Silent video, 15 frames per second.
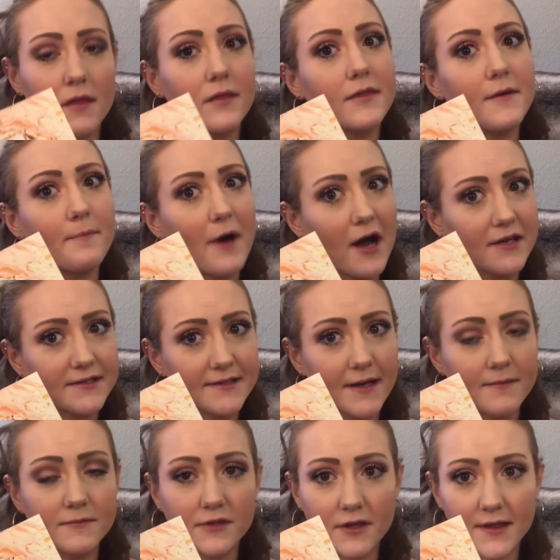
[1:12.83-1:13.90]
The box
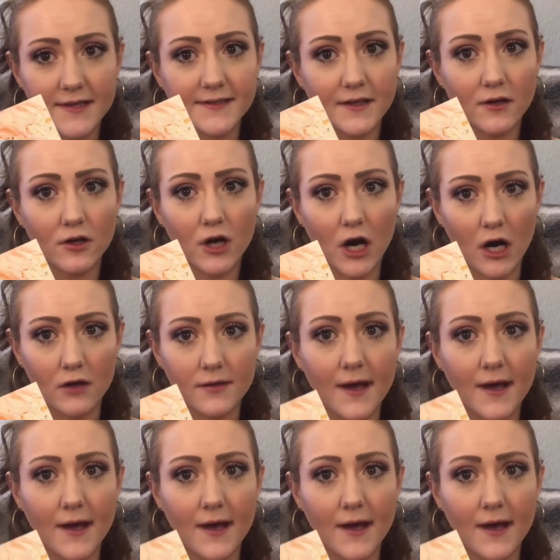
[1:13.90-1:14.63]
comes with this little card